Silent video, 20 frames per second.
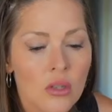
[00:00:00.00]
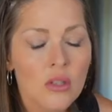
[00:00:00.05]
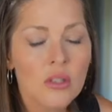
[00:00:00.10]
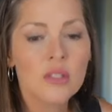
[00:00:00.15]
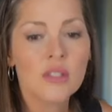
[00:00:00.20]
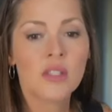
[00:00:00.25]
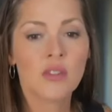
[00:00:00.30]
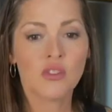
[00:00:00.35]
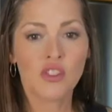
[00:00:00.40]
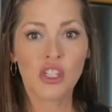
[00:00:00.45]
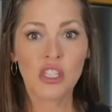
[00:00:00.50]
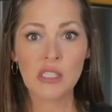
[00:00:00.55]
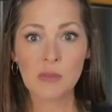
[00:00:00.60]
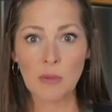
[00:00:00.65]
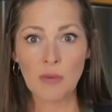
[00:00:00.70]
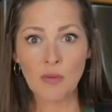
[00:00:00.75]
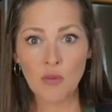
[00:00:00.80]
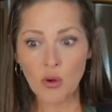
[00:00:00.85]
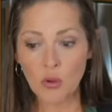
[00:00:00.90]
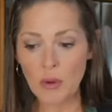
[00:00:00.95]
So just
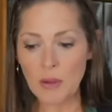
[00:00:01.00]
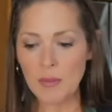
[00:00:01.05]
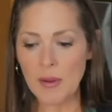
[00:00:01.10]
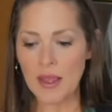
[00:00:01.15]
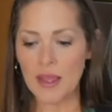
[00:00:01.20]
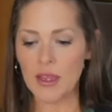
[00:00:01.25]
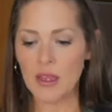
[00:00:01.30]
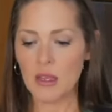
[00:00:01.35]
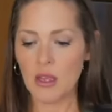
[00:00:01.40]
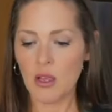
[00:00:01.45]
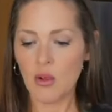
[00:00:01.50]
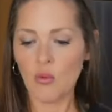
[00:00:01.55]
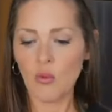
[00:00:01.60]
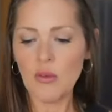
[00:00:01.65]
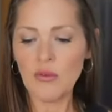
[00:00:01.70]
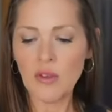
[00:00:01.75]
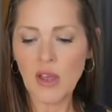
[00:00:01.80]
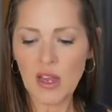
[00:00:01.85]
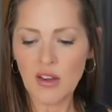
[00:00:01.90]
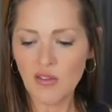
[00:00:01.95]
before we bake,
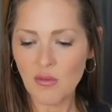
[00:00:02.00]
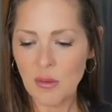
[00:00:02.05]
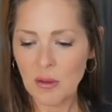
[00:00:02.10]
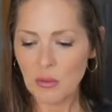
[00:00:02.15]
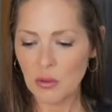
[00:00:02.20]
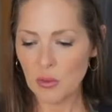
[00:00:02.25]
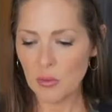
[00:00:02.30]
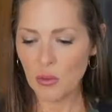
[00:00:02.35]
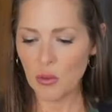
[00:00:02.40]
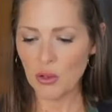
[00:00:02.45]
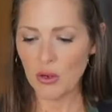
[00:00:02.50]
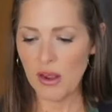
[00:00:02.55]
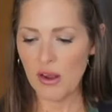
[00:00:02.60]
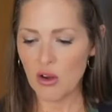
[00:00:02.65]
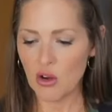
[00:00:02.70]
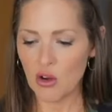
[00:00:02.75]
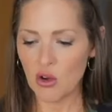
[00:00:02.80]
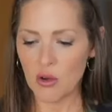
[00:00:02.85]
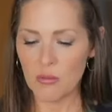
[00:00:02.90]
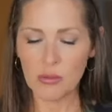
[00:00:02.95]
we've got to remember to put our
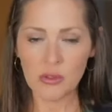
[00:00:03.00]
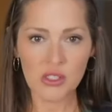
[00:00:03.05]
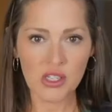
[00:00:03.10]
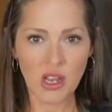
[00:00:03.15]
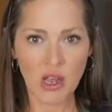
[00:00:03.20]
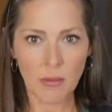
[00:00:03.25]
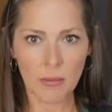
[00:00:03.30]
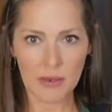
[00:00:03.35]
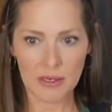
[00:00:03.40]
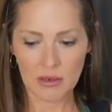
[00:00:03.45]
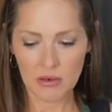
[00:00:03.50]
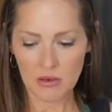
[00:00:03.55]
crumble topping